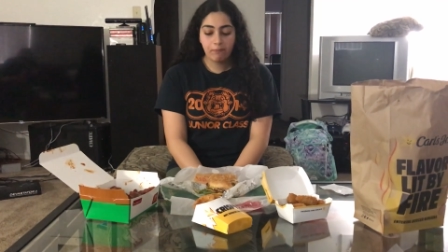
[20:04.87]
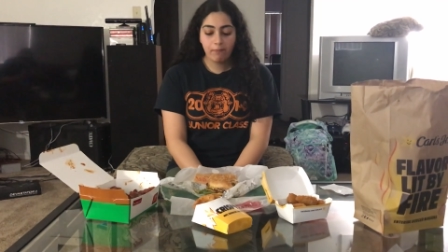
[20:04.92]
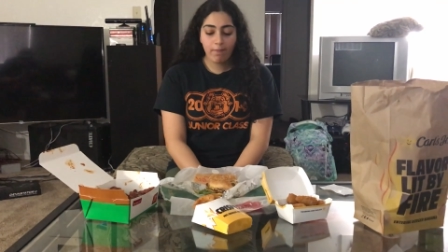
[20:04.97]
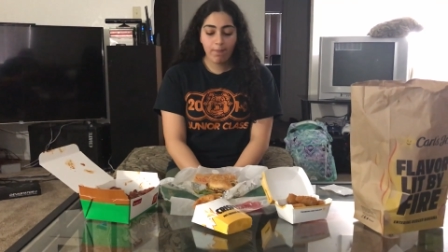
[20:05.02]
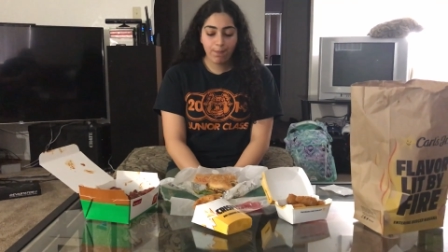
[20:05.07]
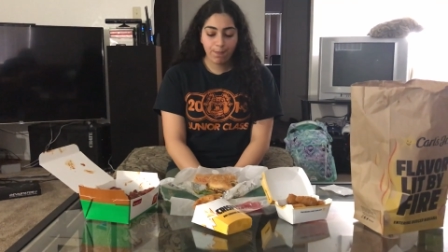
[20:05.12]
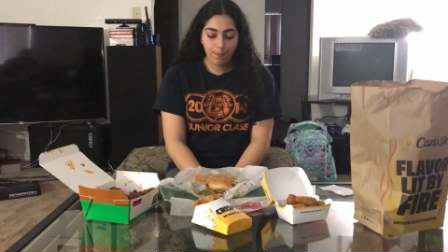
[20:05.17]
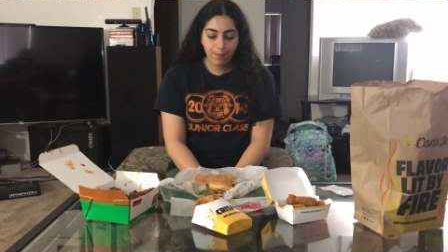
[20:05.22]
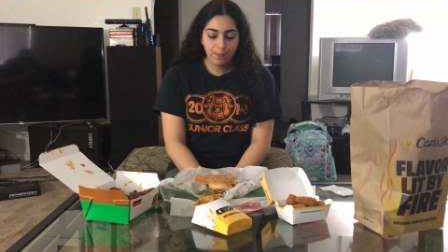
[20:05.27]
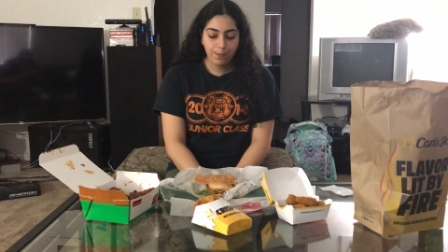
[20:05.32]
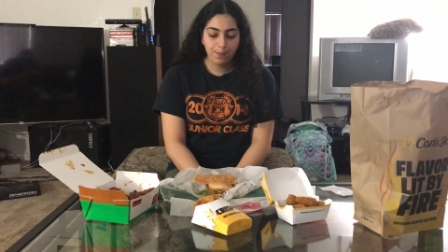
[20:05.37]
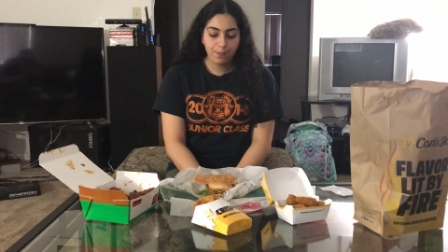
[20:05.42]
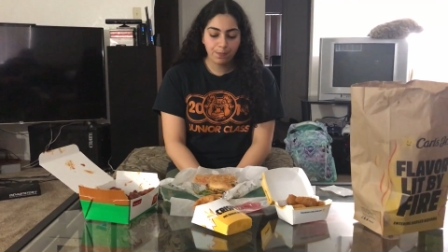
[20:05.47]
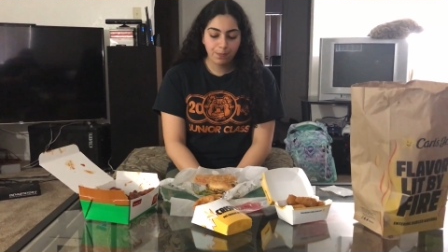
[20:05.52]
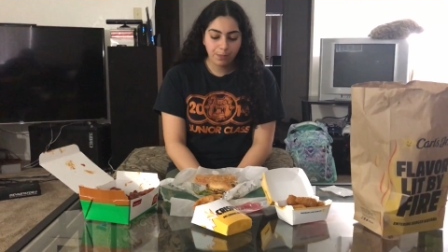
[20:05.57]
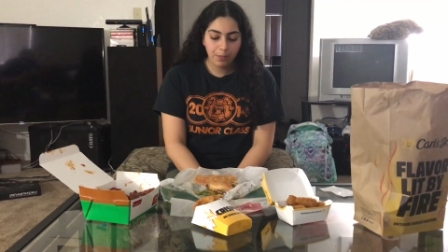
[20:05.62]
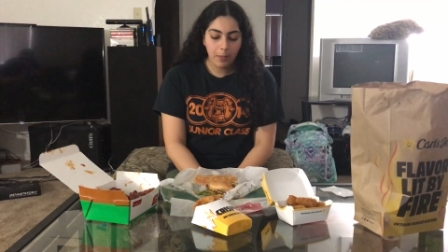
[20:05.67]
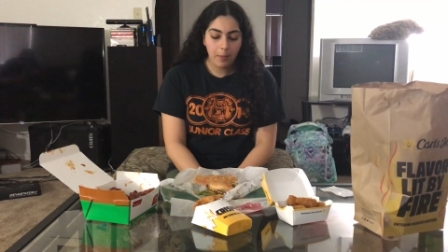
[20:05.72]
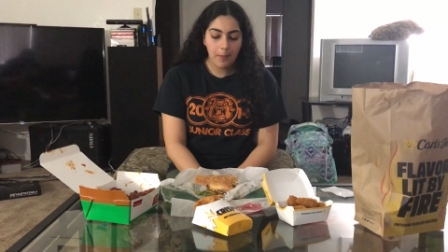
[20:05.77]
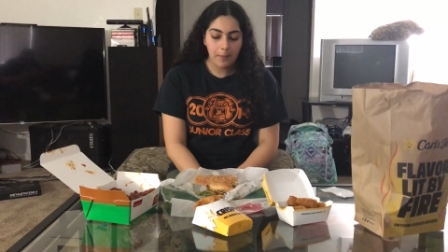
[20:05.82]
Mm-hmm.
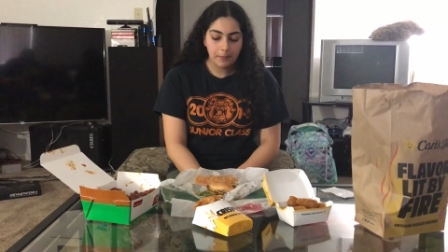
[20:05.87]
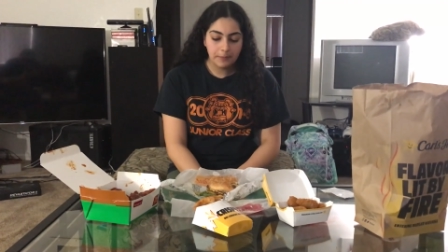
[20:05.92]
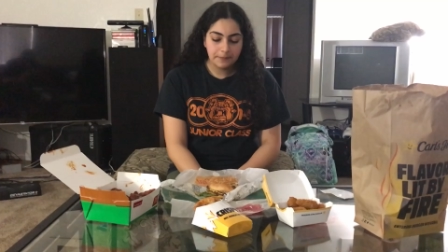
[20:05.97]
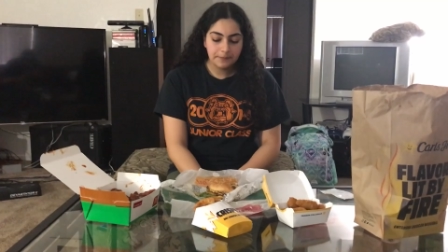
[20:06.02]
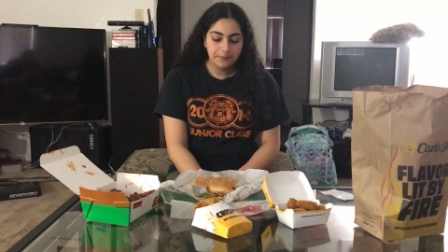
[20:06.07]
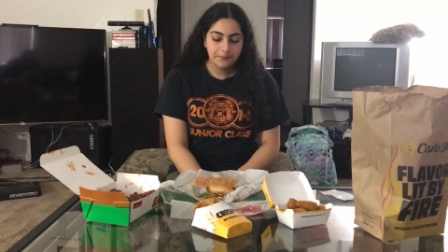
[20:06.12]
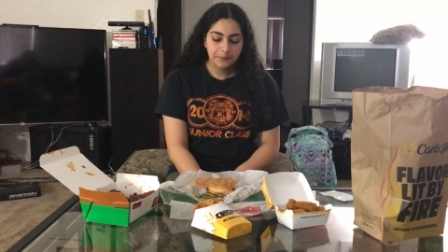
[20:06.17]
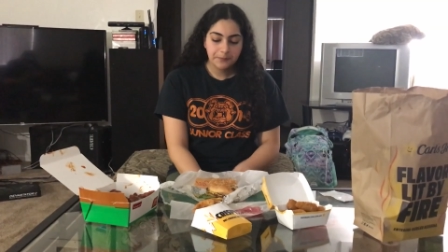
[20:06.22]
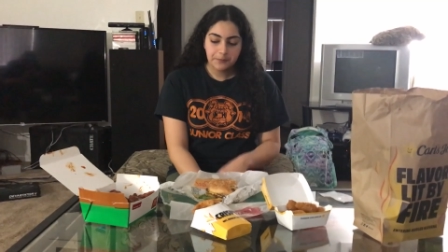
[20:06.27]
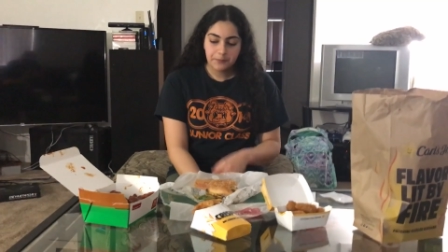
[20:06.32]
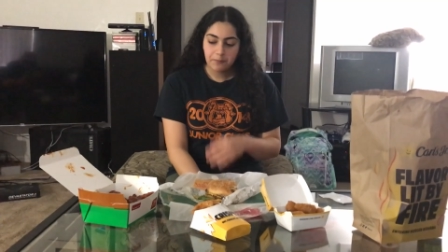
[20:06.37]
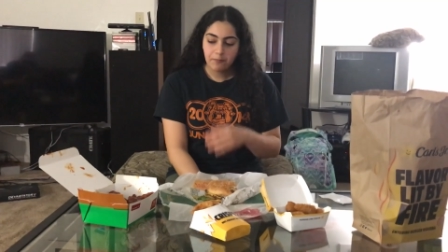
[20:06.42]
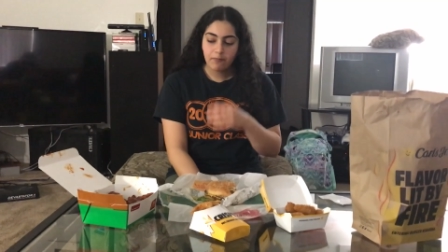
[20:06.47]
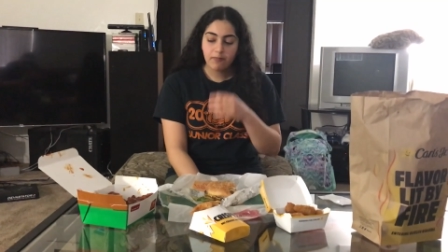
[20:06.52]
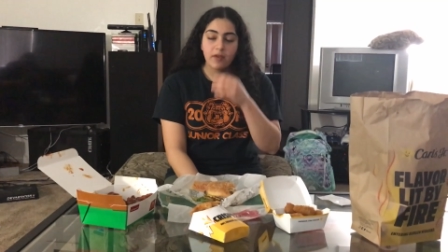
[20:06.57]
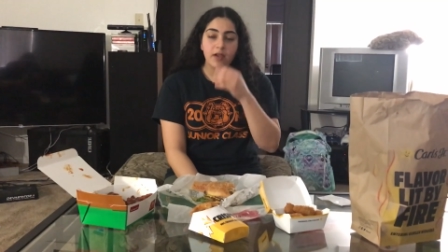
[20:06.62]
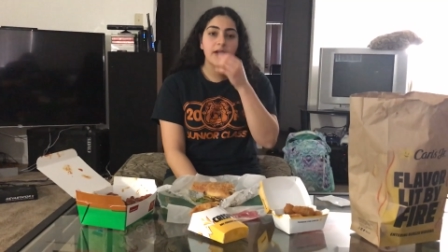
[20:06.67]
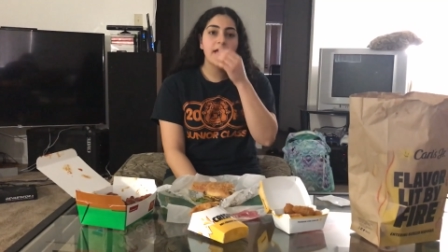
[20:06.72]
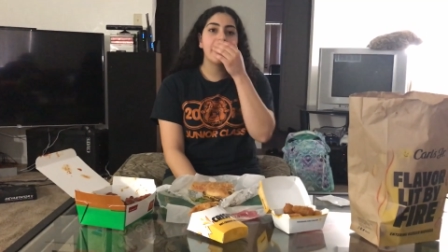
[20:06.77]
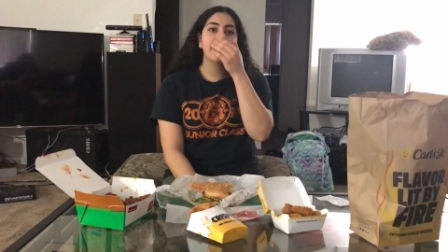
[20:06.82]

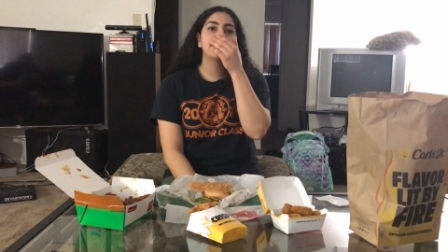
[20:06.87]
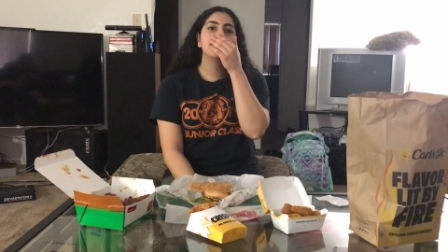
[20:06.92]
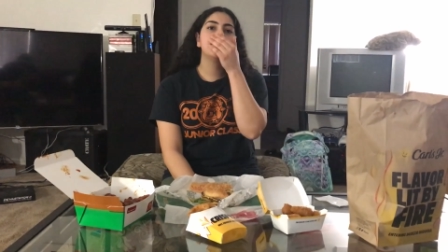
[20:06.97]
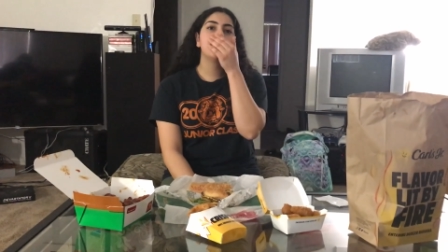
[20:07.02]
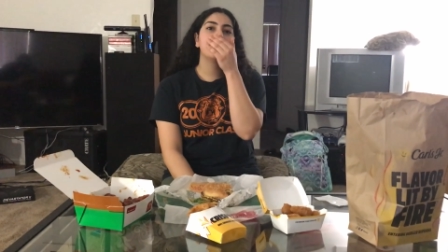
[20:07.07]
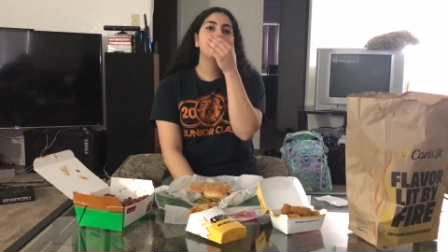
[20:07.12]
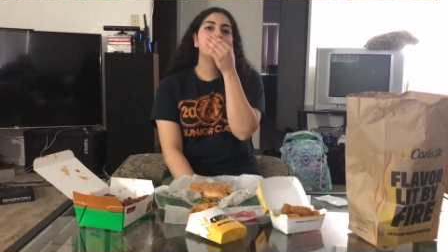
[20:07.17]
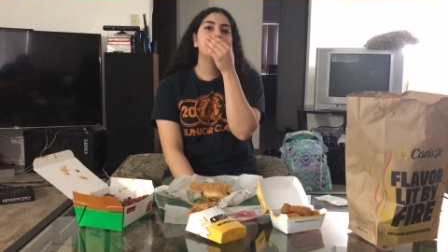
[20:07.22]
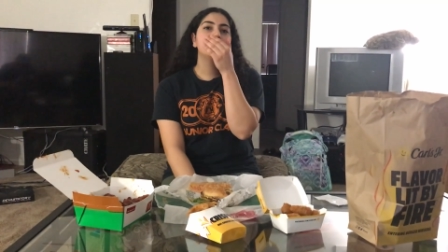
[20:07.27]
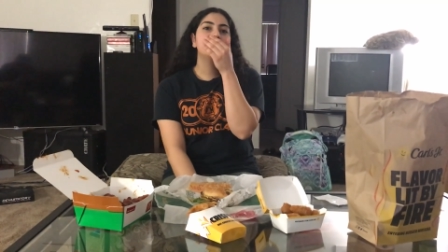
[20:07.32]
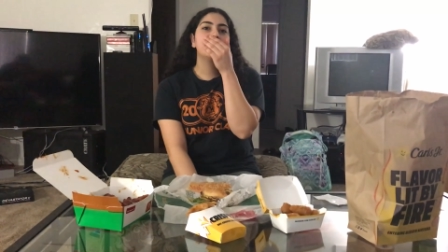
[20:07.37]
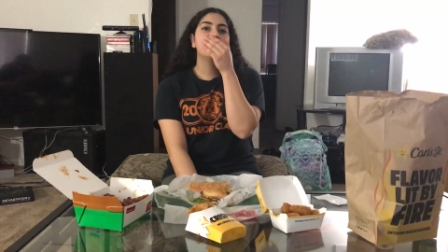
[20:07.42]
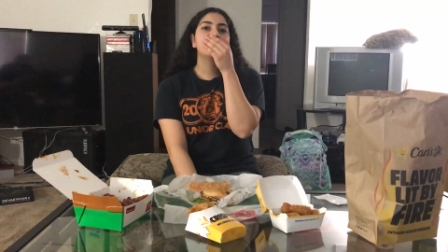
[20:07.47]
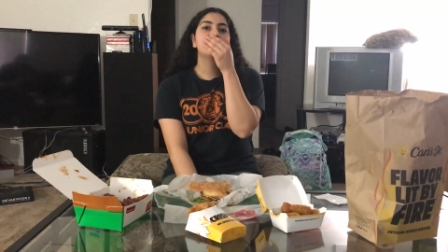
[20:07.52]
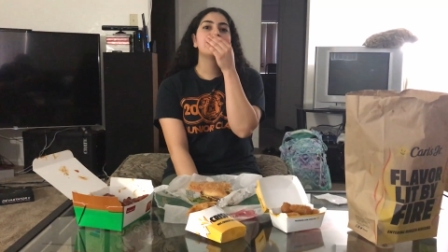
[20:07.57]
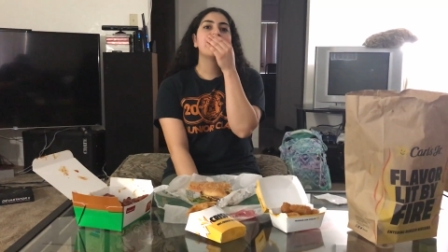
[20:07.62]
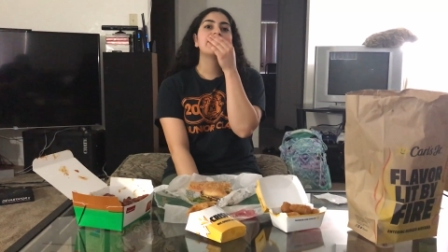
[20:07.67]
I can definitely taste